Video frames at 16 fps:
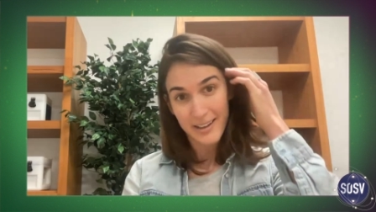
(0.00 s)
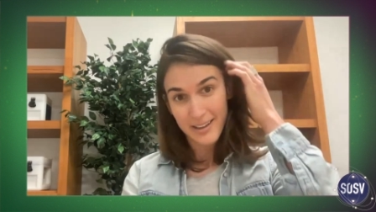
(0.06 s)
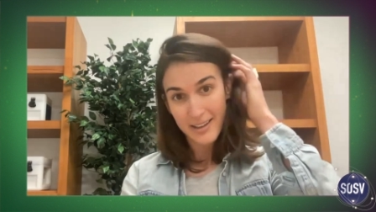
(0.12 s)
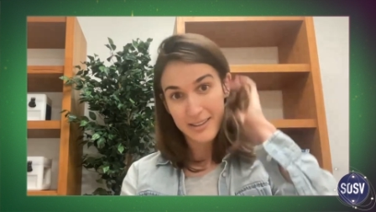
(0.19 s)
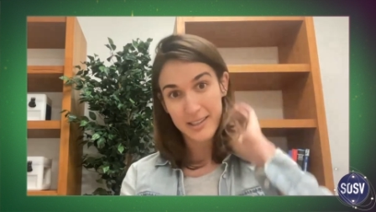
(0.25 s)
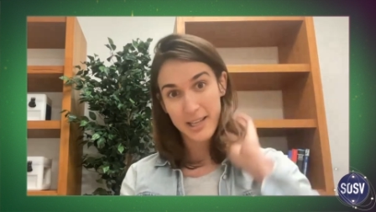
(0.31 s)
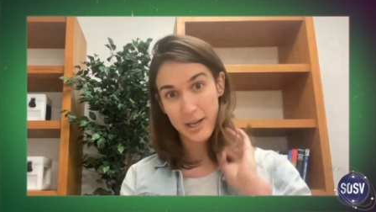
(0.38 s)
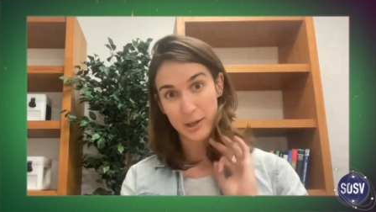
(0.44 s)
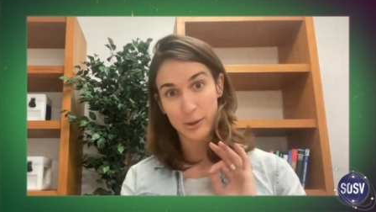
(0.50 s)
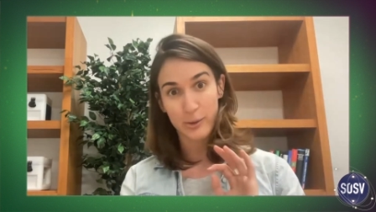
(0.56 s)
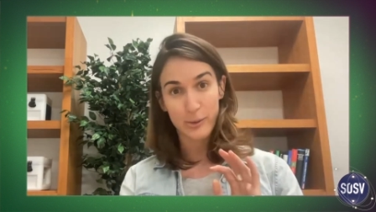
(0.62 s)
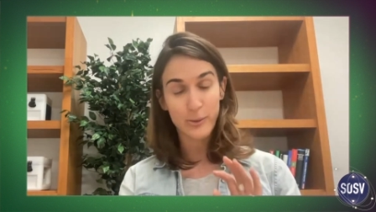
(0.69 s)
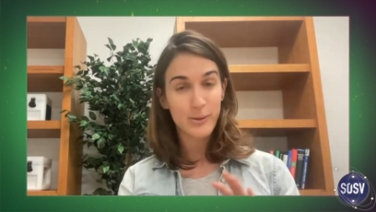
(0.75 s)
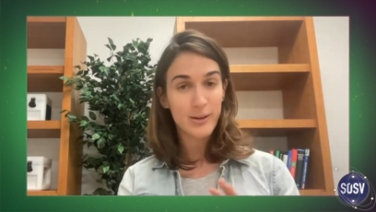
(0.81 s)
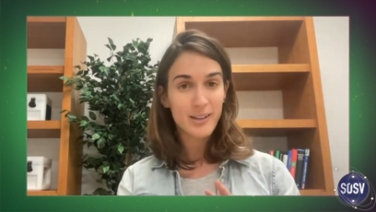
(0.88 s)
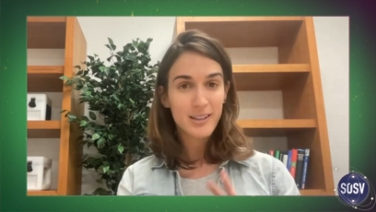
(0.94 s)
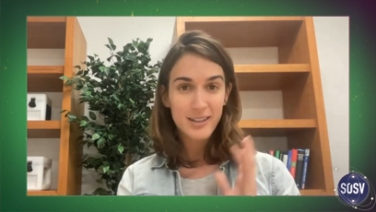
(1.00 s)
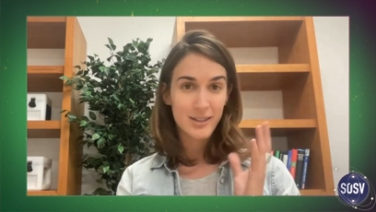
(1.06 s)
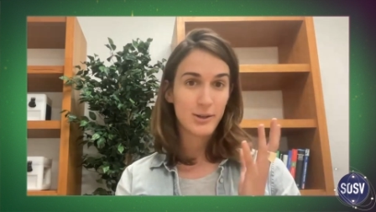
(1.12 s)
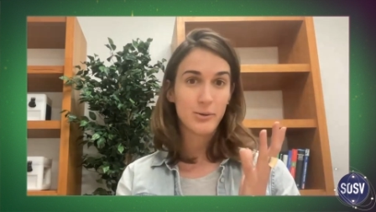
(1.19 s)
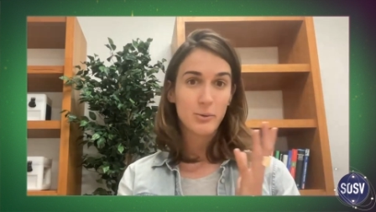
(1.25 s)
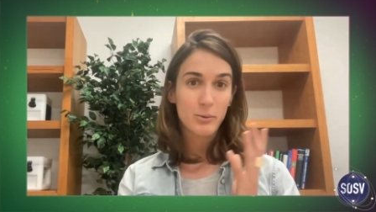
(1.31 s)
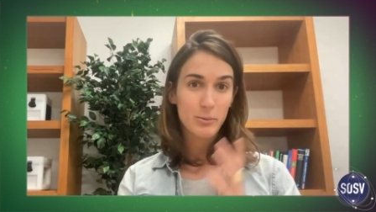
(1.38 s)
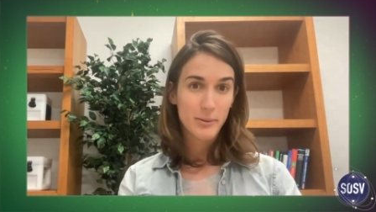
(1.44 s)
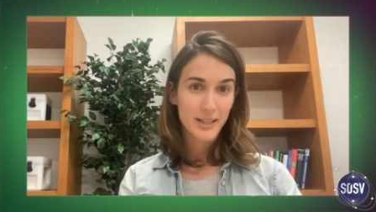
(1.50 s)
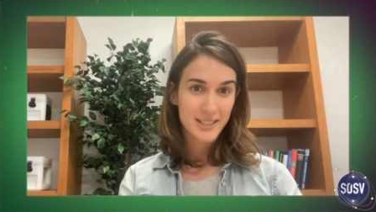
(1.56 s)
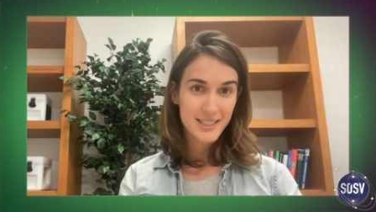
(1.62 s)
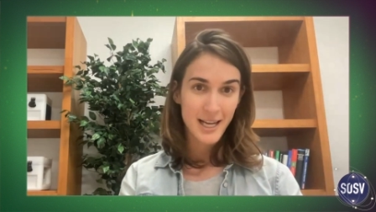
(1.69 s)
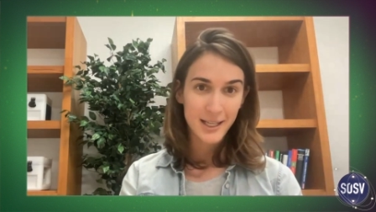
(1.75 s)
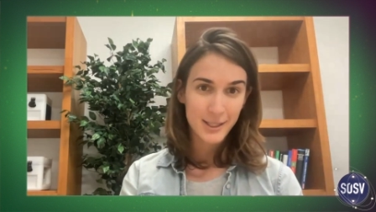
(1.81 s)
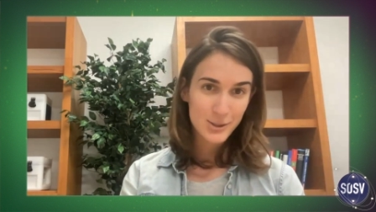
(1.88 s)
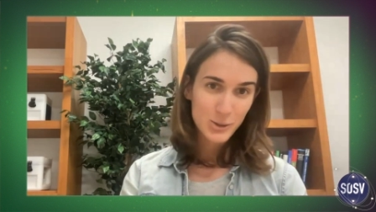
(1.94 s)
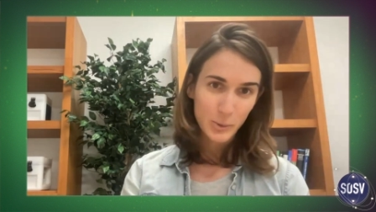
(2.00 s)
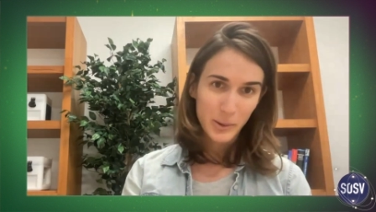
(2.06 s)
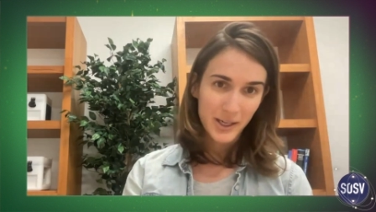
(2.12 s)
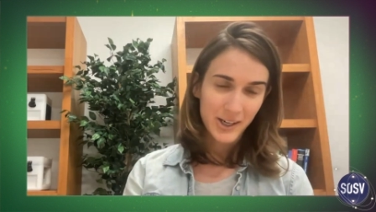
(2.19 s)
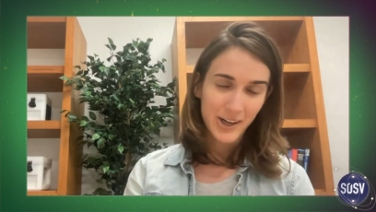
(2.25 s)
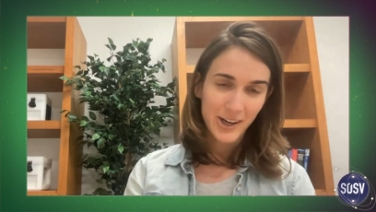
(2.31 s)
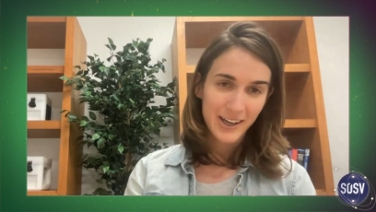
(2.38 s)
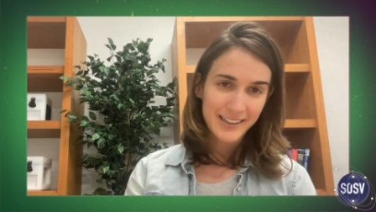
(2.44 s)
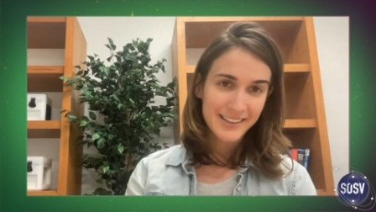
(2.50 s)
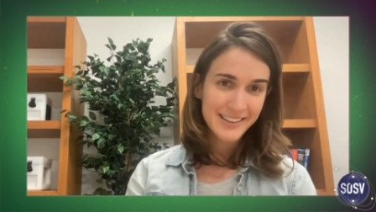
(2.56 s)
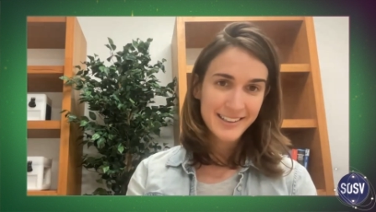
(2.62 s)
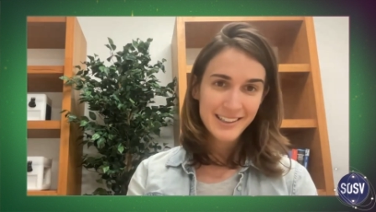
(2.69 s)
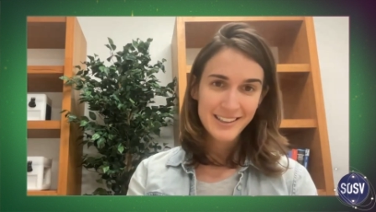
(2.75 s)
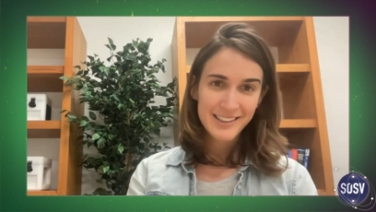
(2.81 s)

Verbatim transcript: and that you you know would be excited to work on,